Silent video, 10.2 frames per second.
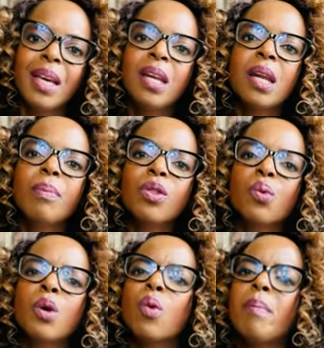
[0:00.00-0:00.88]
Number
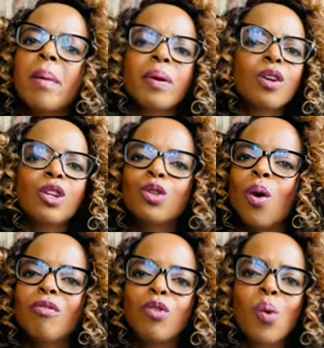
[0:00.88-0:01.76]
three, remember not to
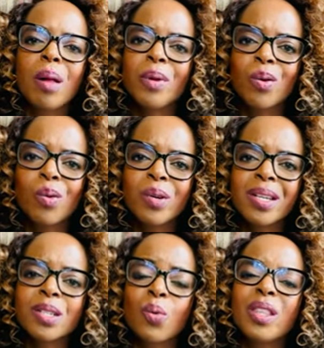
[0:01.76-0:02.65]
overwhelm your
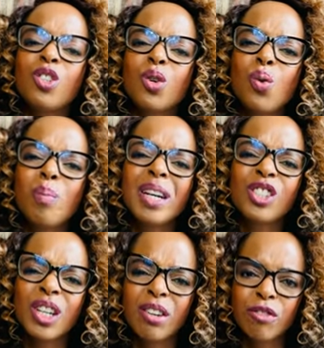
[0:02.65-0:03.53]
audience with too much
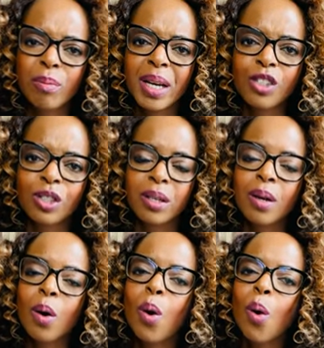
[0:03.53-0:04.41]
information.
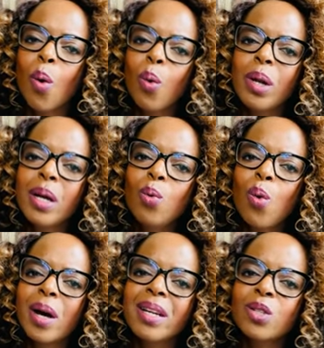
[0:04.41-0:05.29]
Only
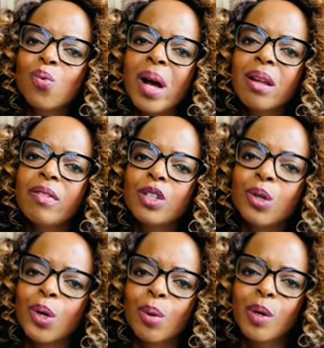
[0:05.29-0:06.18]
what is relevant to
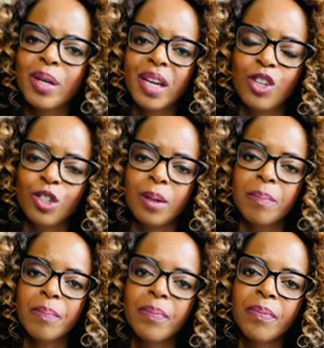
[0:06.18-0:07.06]
your communication.
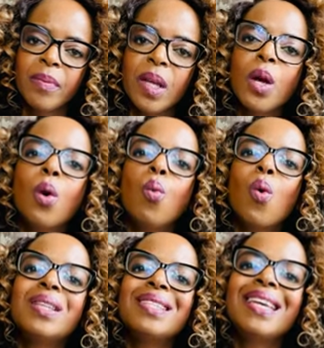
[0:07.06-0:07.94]

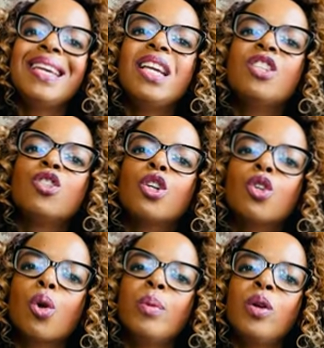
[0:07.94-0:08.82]
What's key is not to
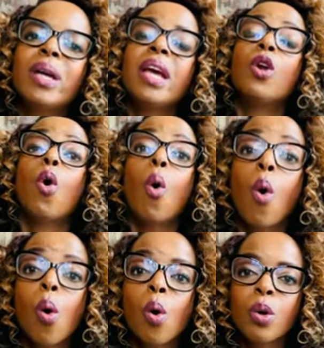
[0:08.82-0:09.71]
communicate
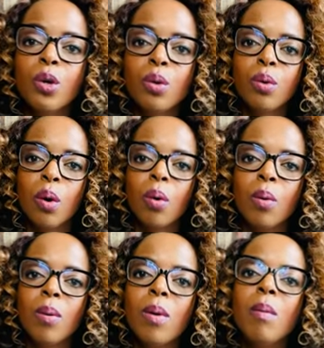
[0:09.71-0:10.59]
all you know,
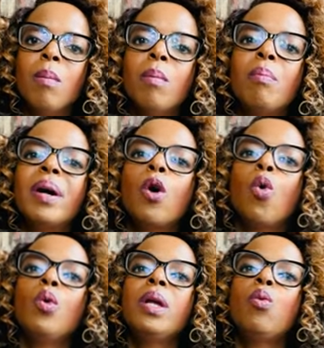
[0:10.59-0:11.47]
but
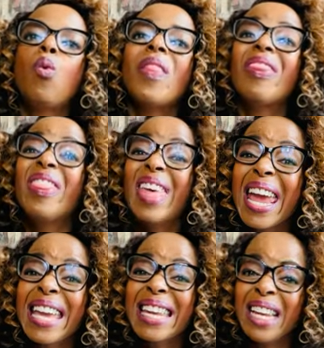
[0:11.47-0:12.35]
only what
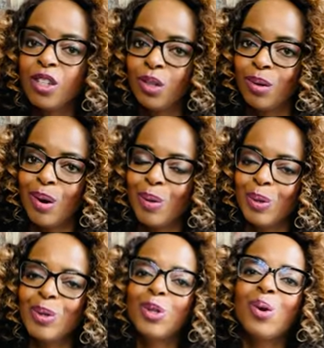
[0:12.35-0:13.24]
they need to know
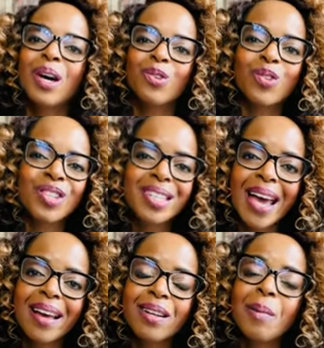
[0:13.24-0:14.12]
to
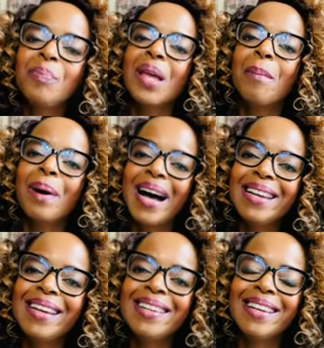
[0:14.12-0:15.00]
understand, buy
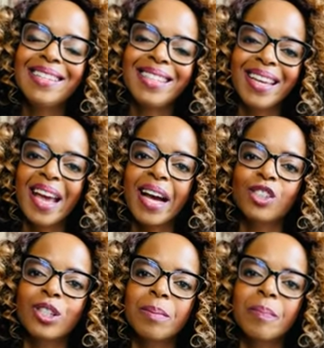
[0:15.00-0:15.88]
in, and take action.